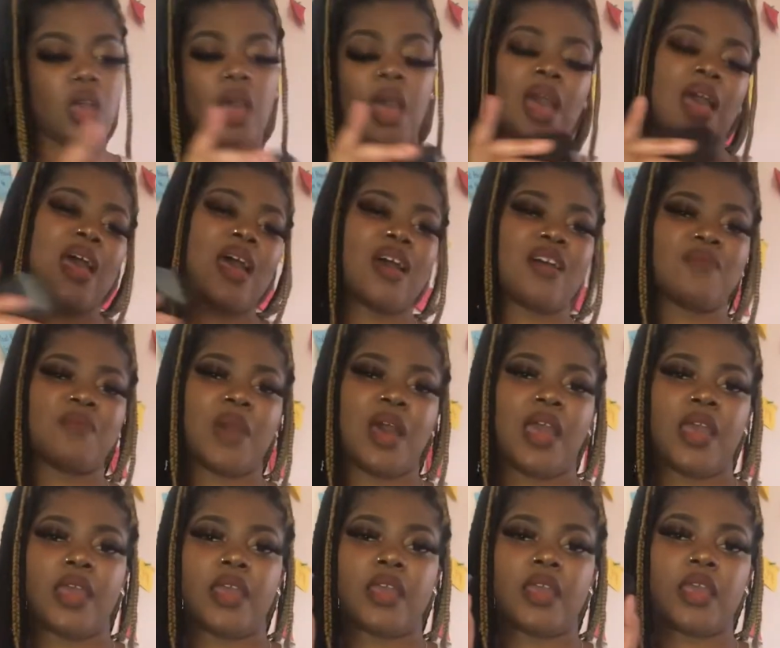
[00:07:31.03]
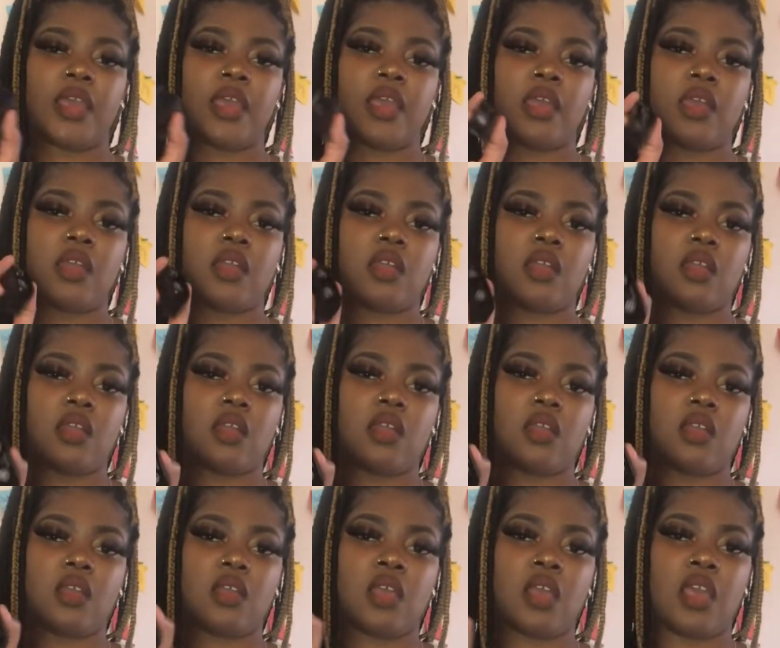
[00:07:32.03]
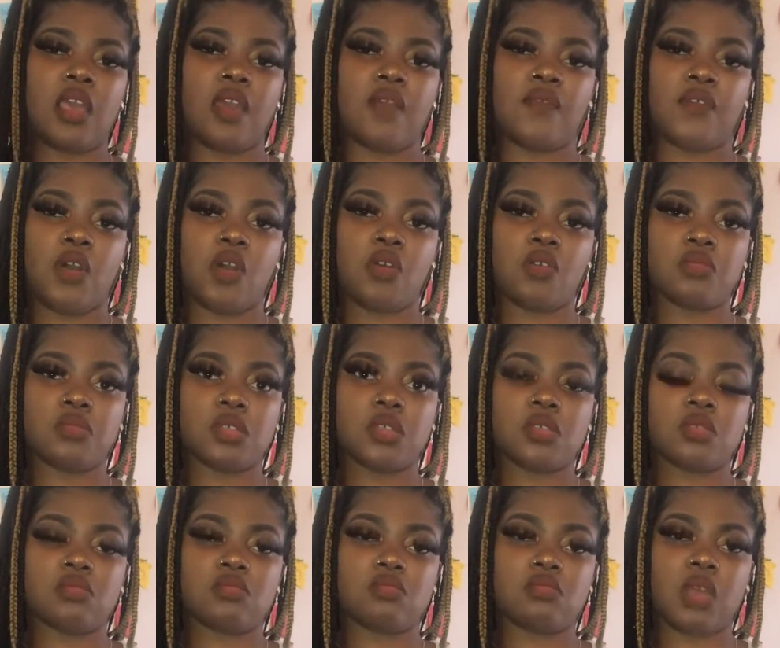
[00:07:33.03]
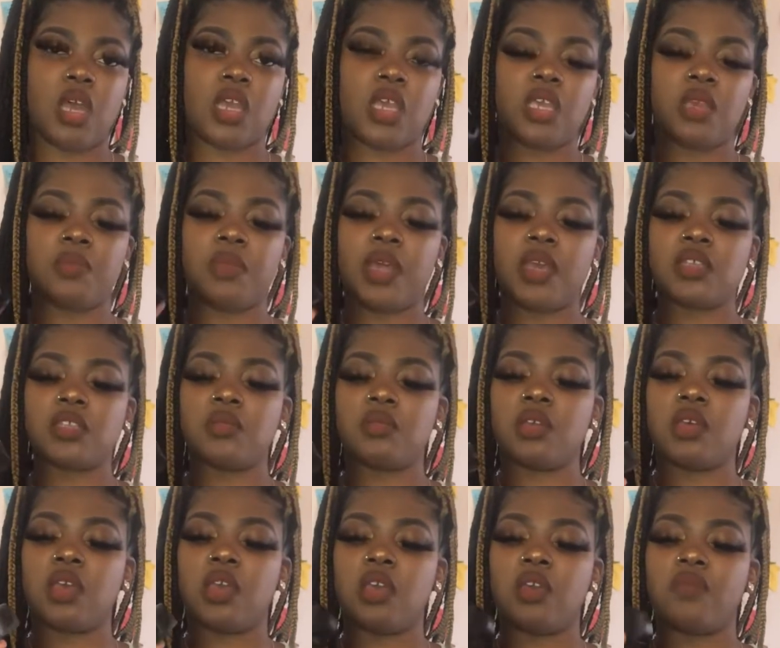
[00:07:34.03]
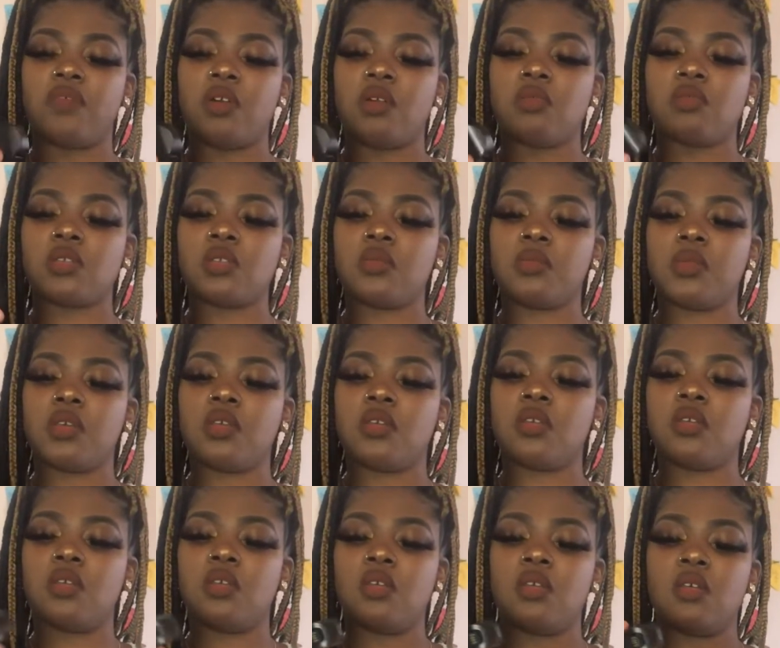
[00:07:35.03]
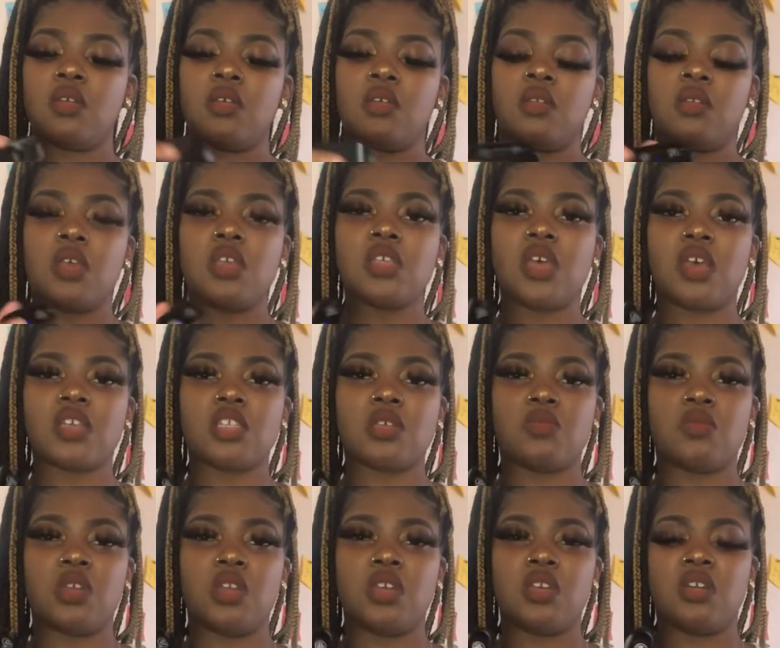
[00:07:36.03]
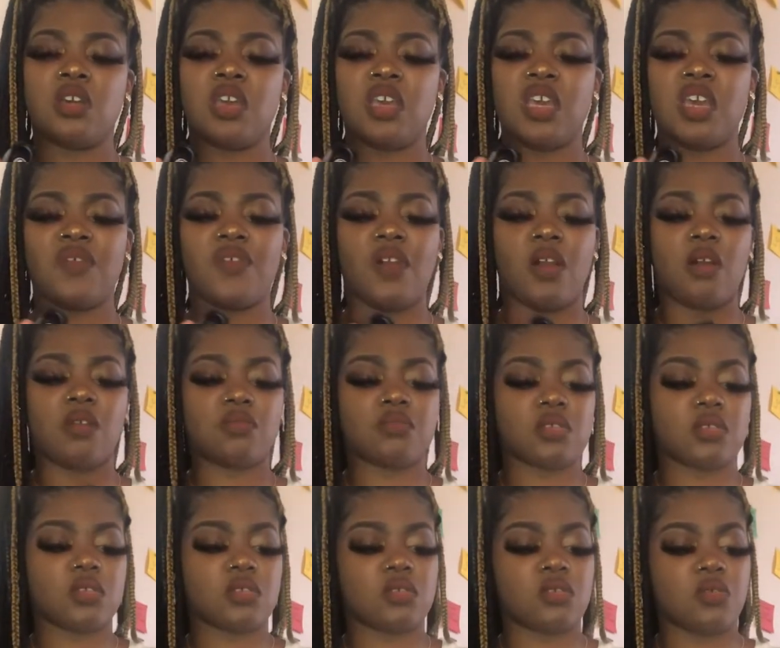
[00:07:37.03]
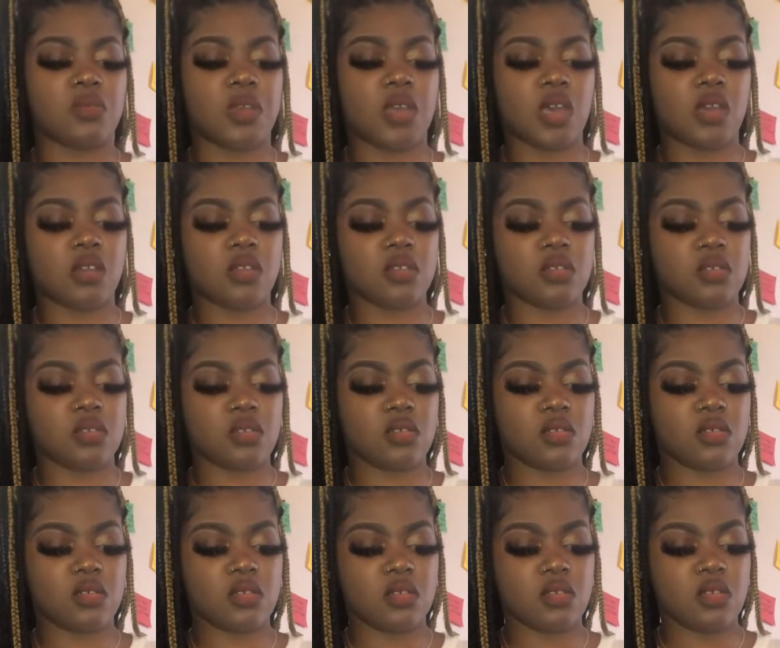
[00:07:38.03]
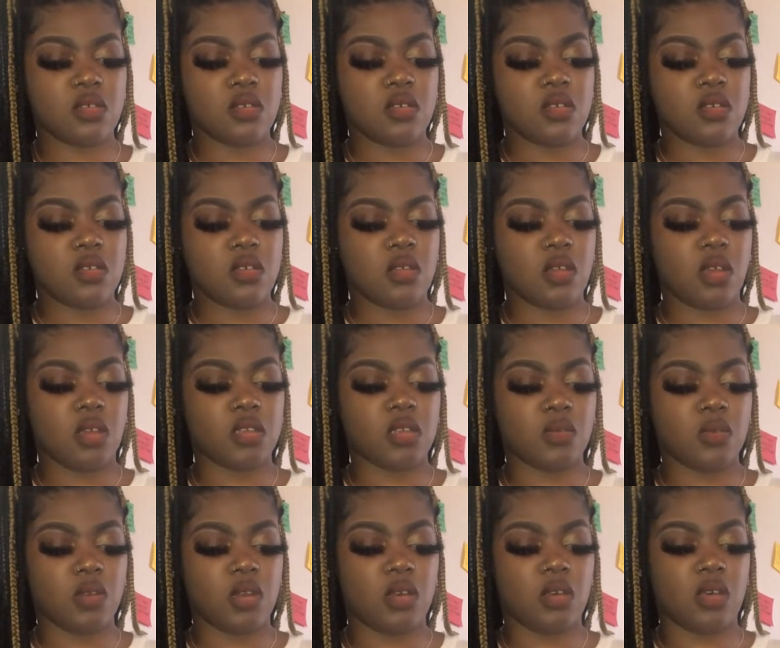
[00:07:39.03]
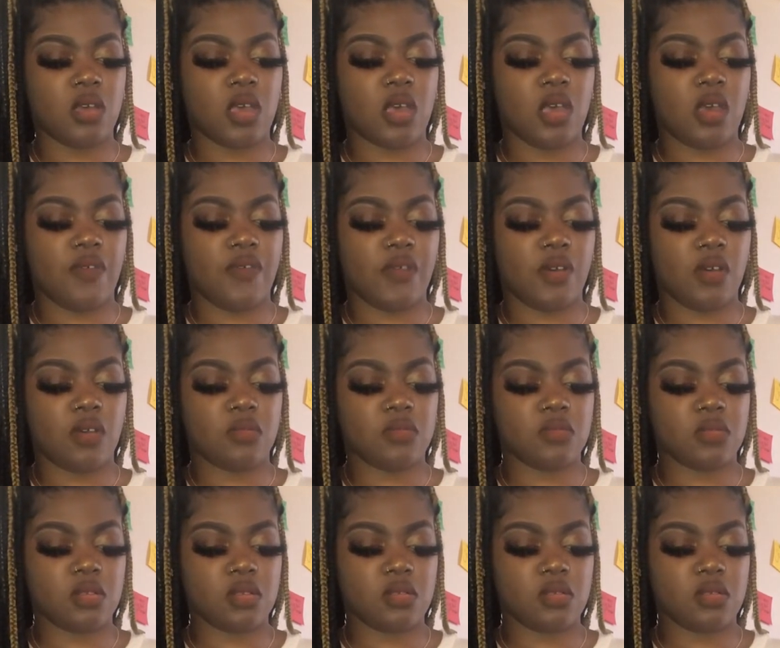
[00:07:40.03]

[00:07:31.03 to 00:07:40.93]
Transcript: I have my headphones. I keep like some of the headphones in me. These are some really good headphones, to be honest. They're some really good headphones.